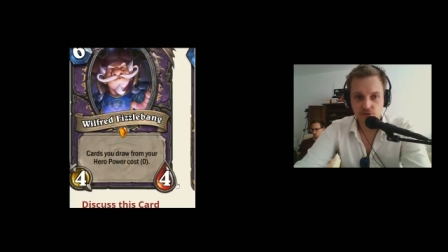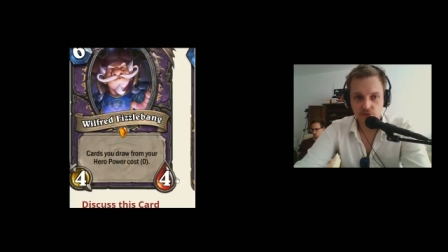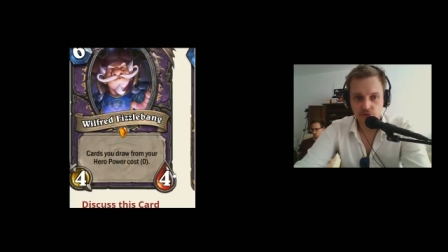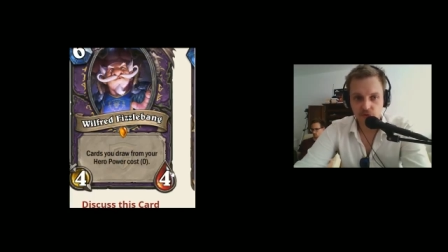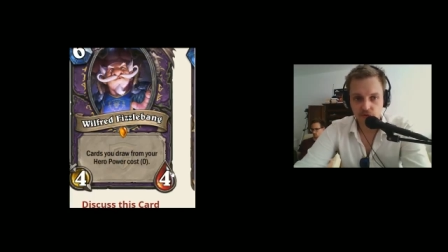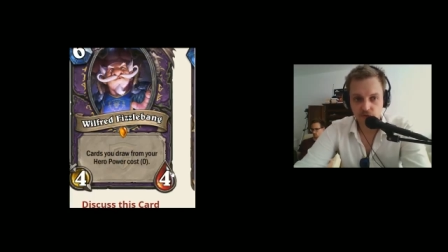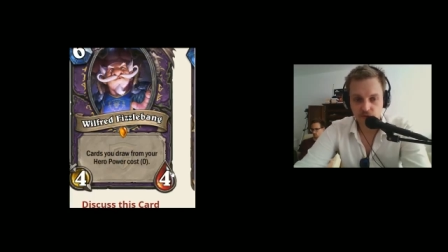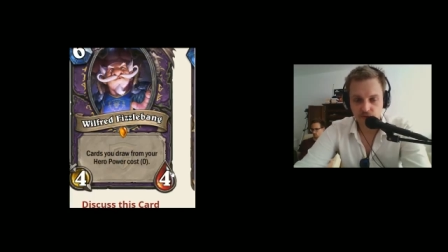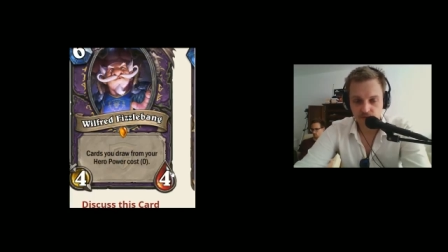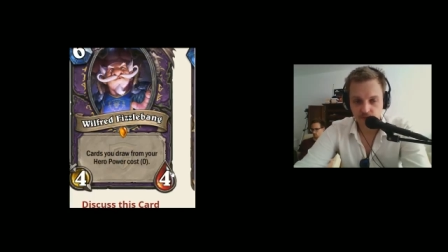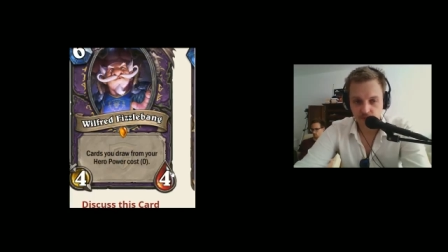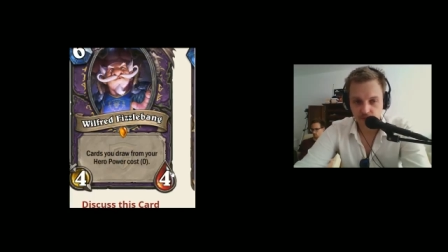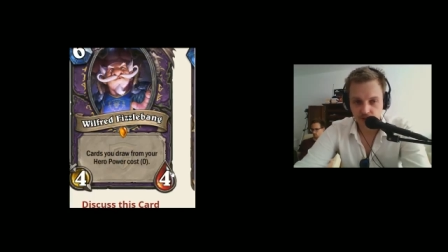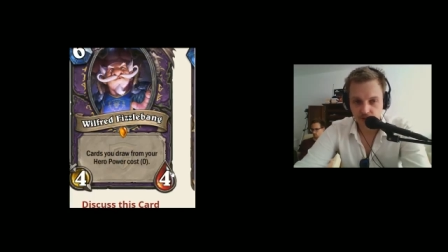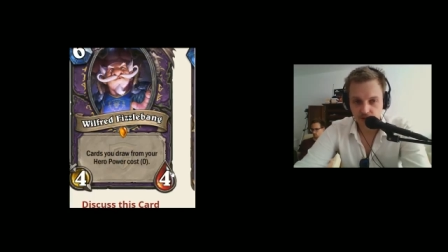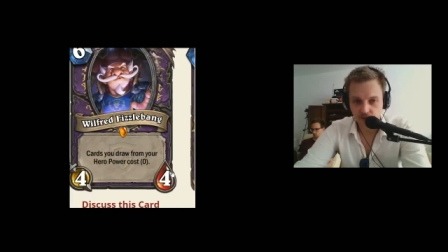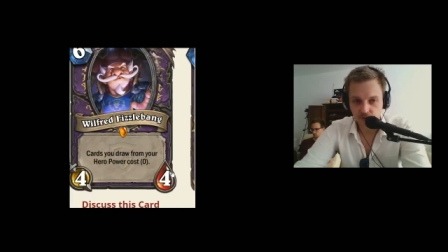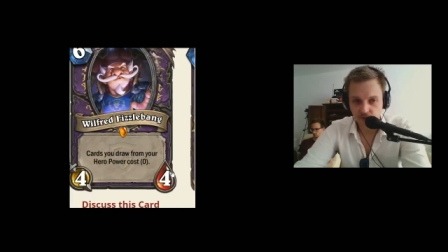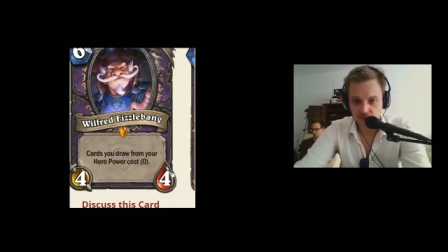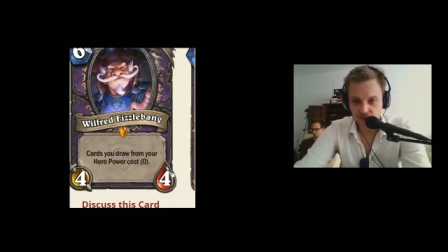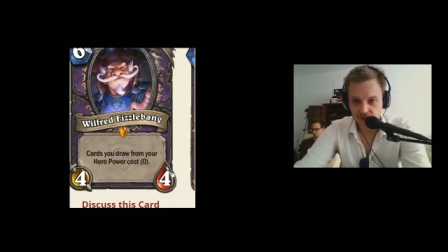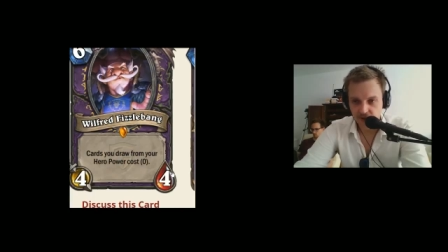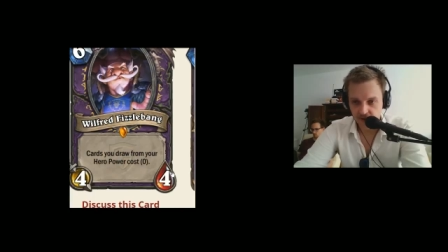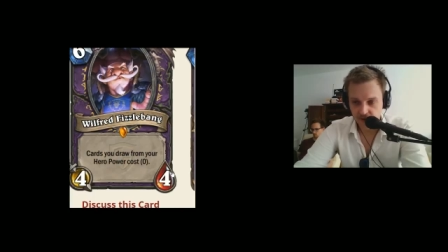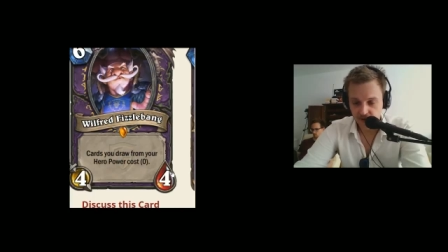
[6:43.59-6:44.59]
draw from your
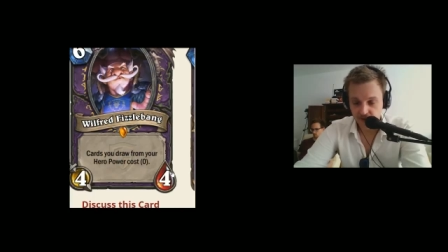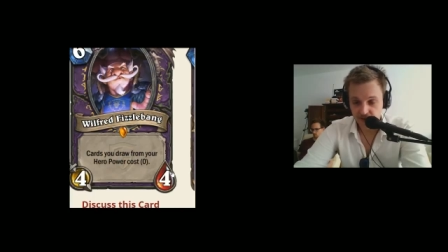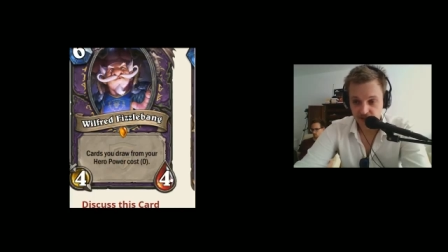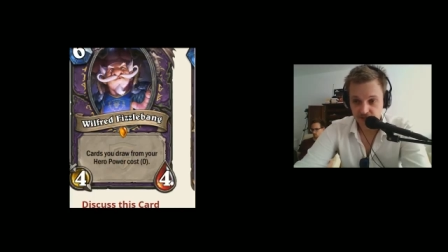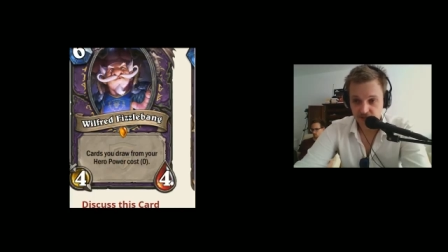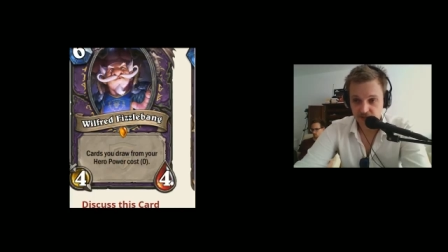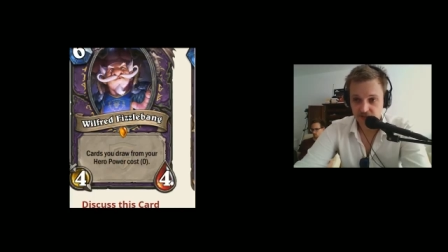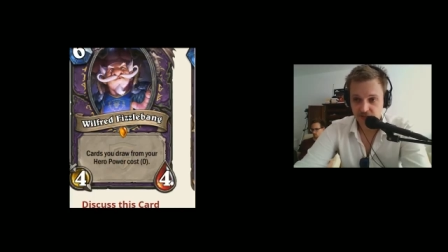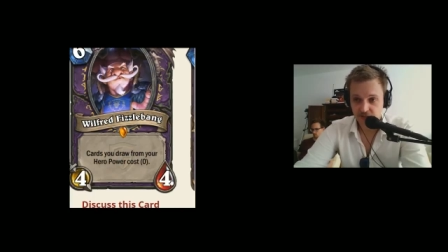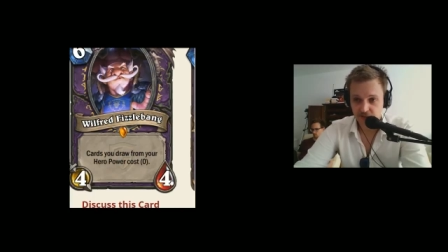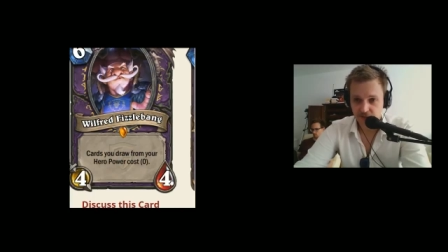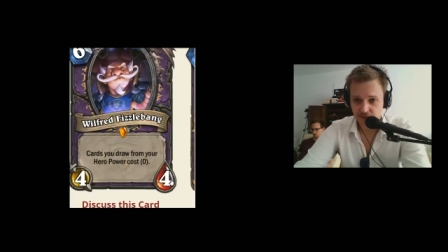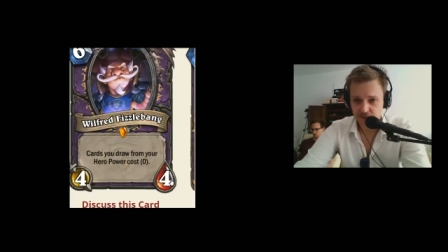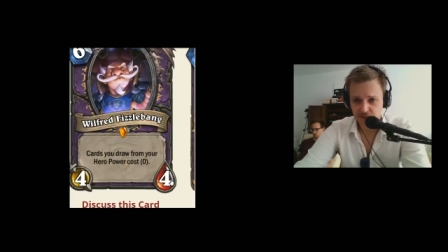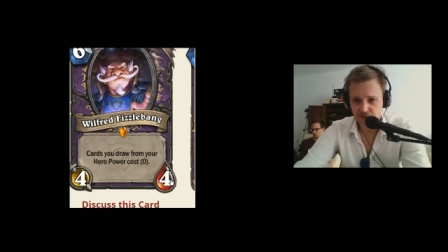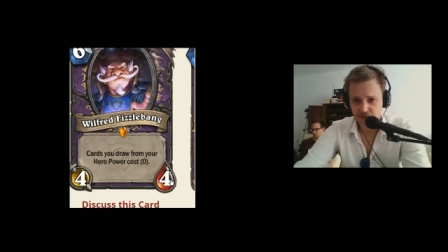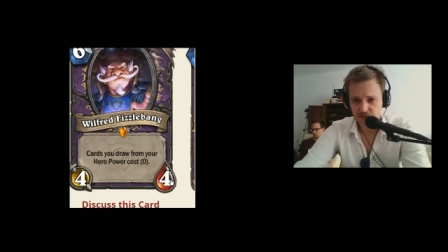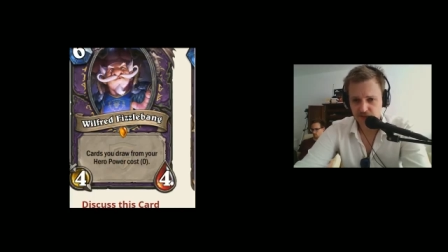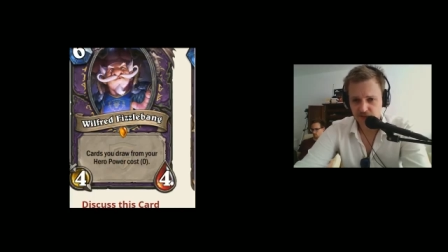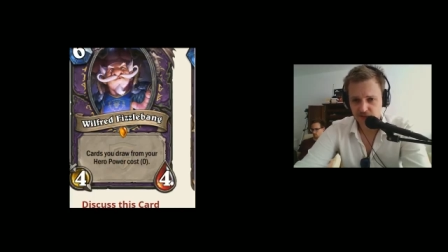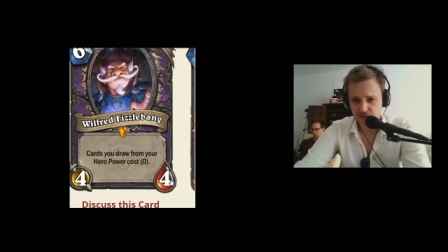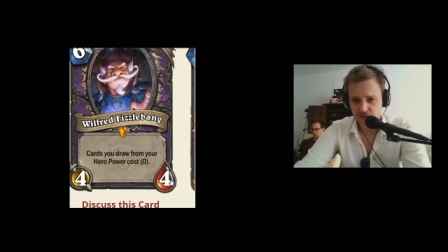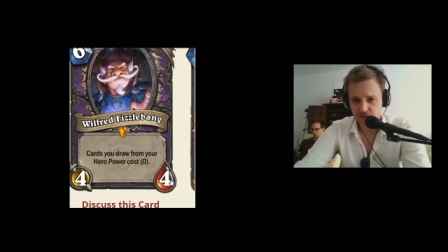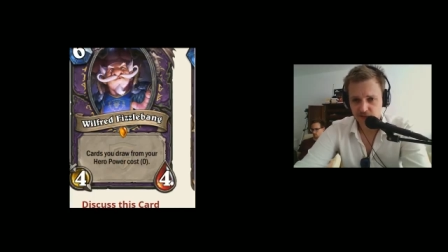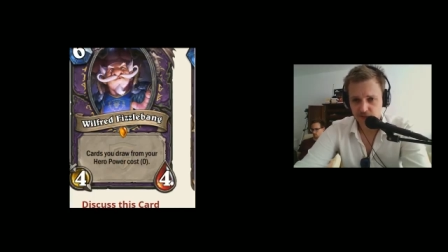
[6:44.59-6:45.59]
hero power cost 0.
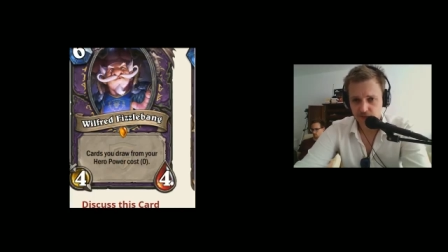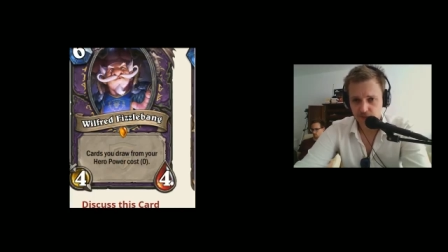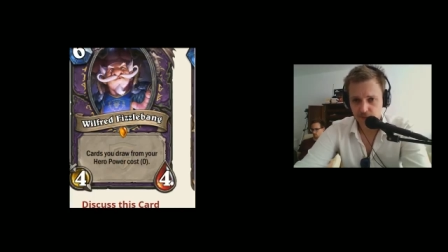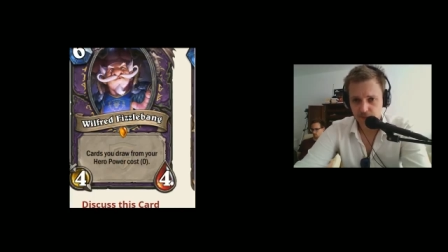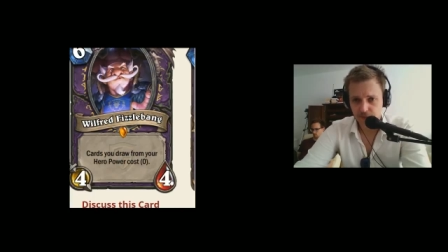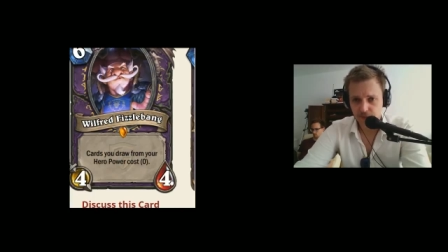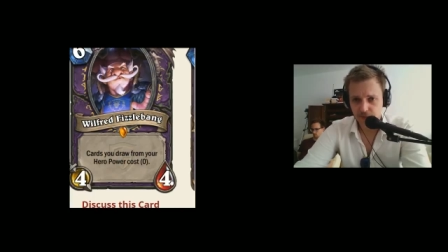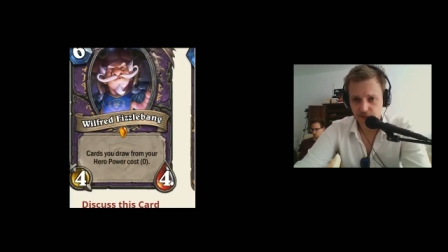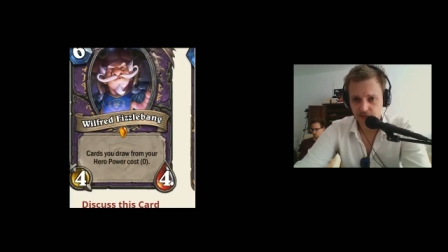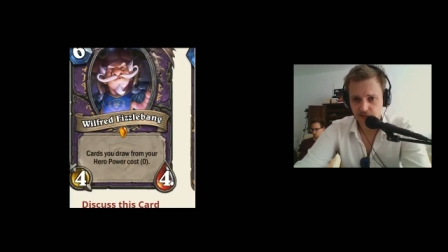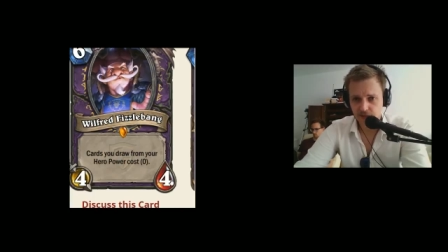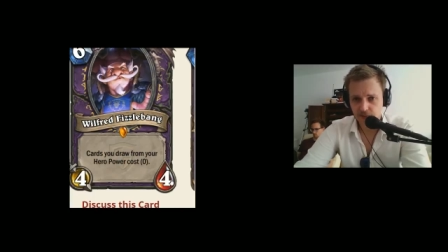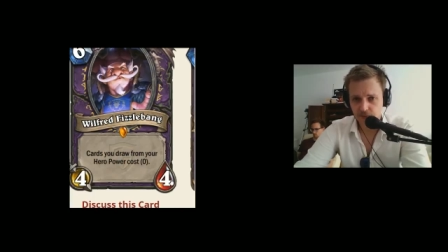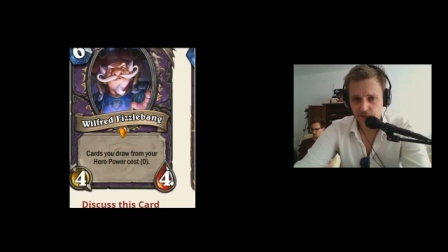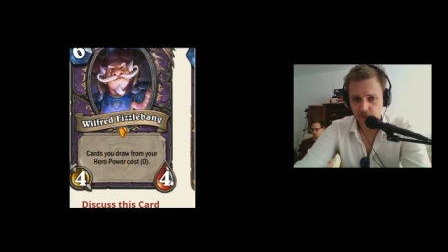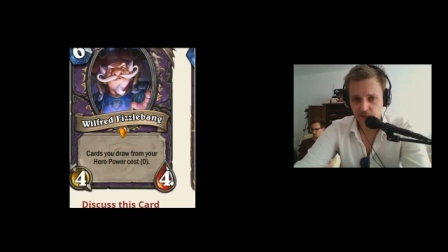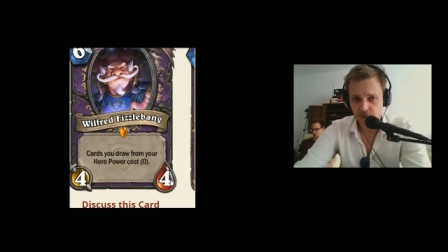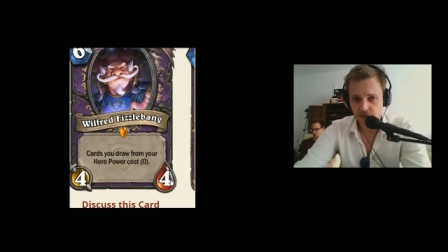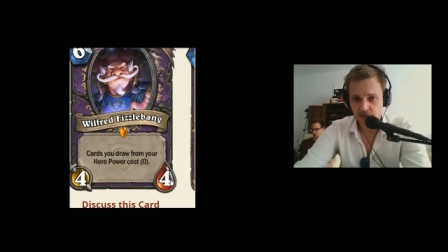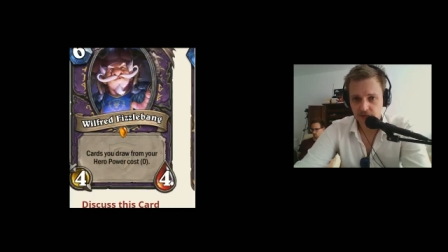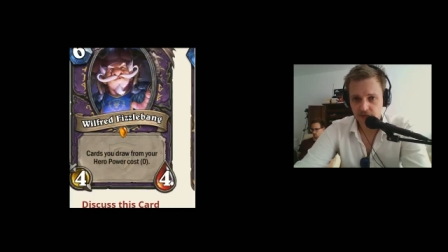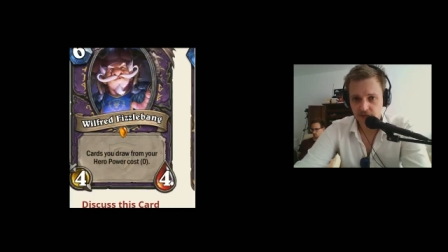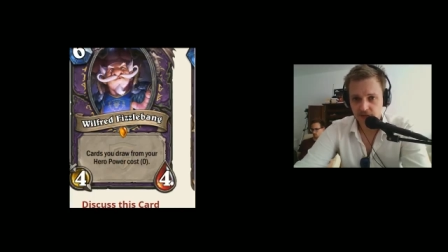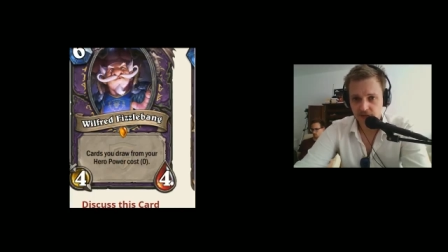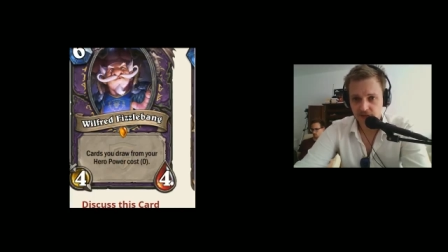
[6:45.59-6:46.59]
So really
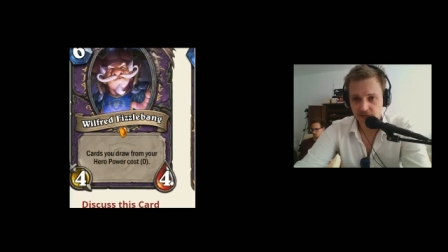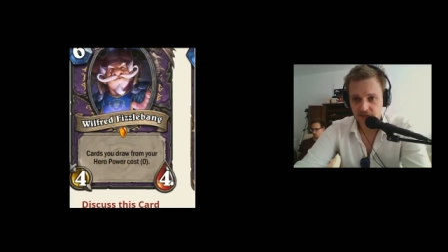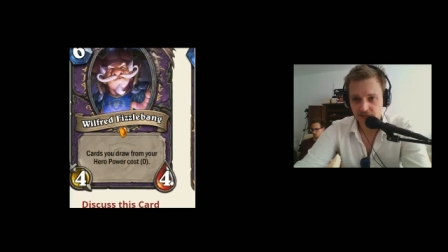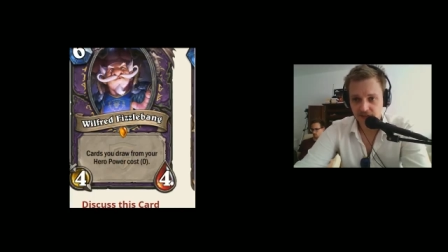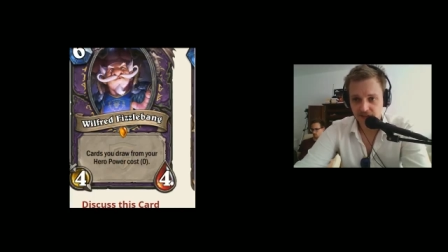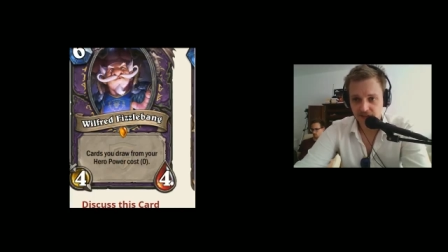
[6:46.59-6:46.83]
weird.